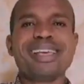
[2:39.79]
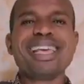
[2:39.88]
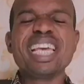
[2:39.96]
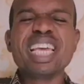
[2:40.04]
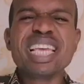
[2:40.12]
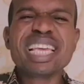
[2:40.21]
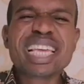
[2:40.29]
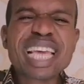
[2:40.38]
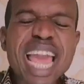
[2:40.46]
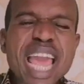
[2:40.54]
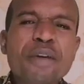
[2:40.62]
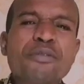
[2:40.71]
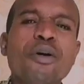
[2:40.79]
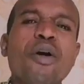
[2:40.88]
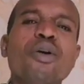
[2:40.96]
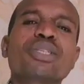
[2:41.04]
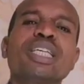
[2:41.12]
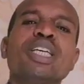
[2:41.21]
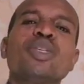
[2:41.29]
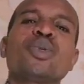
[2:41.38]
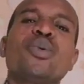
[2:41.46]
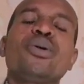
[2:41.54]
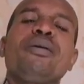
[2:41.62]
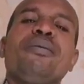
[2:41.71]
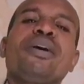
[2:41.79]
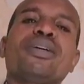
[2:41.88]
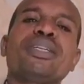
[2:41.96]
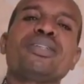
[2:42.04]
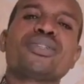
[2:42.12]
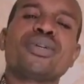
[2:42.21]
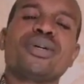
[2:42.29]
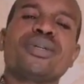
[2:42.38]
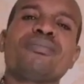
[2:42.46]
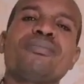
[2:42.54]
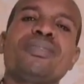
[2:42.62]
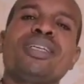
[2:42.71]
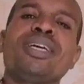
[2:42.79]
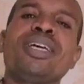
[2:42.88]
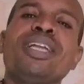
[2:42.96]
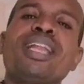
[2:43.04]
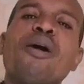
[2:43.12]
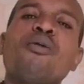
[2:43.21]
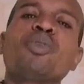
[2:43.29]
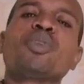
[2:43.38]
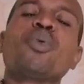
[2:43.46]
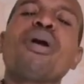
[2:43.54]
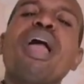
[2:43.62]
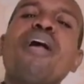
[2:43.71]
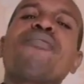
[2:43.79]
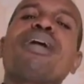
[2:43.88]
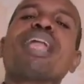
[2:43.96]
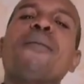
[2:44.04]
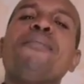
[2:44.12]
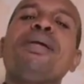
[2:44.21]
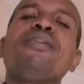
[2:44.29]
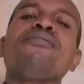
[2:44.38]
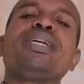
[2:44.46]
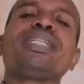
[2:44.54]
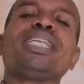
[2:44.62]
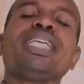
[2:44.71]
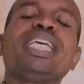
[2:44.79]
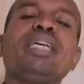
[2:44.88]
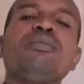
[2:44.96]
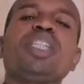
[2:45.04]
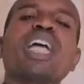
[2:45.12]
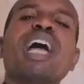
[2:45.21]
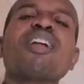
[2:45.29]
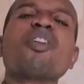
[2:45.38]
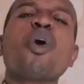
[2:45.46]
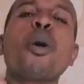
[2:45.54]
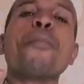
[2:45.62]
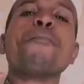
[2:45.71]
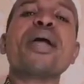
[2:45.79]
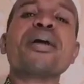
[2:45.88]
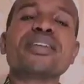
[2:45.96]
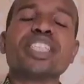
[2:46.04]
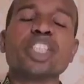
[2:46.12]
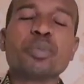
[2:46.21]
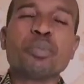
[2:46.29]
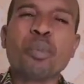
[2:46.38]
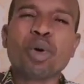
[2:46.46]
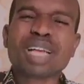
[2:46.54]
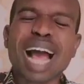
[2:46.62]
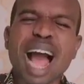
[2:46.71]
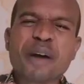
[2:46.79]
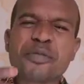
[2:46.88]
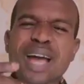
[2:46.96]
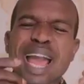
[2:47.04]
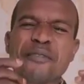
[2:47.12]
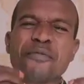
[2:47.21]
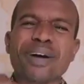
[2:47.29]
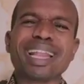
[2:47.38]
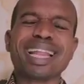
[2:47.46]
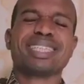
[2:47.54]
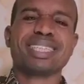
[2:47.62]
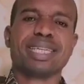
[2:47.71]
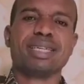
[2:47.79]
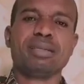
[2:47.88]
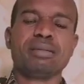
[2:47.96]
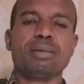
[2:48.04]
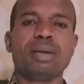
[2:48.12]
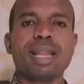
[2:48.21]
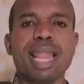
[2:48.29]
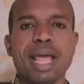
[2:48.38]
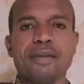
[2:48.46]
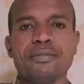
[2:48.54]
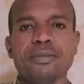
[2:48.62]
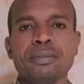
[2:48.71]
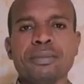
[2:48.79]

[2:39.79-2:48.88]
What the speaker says: He gave us His only begotten Son, that whosoever that believeth in Him shall not perish, but have everlasting life.